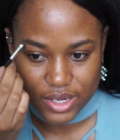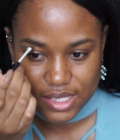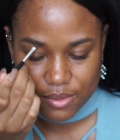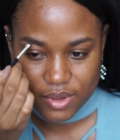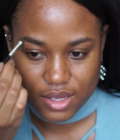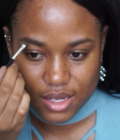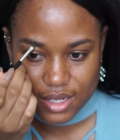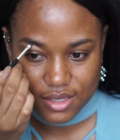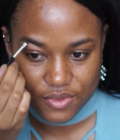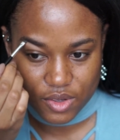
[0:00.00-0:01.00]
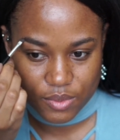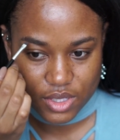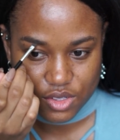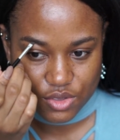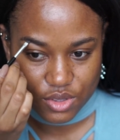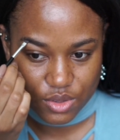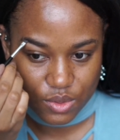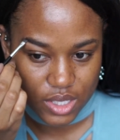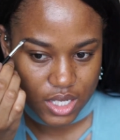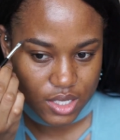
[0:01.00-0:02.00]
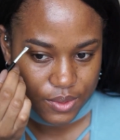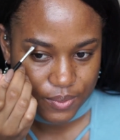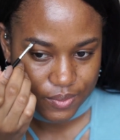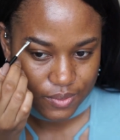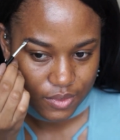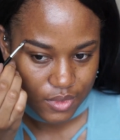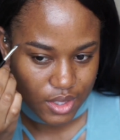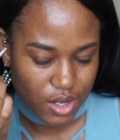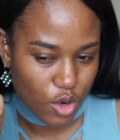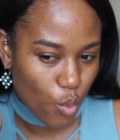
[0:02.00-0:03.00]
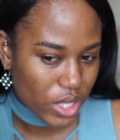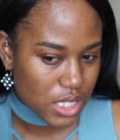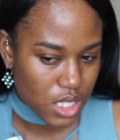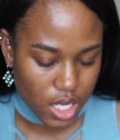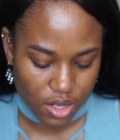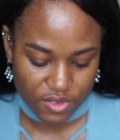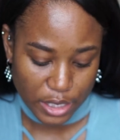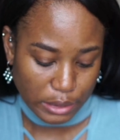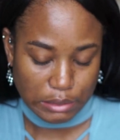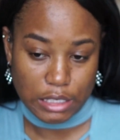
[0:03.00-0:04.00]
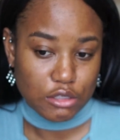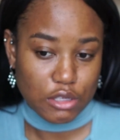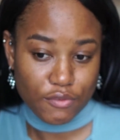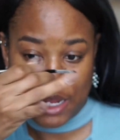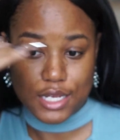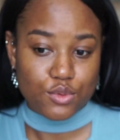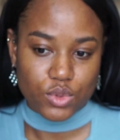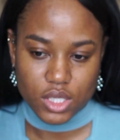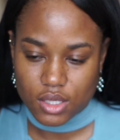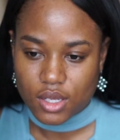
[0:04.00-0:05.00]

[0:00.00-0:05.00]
I typically like to film this during the week, like on Wednesday of last week.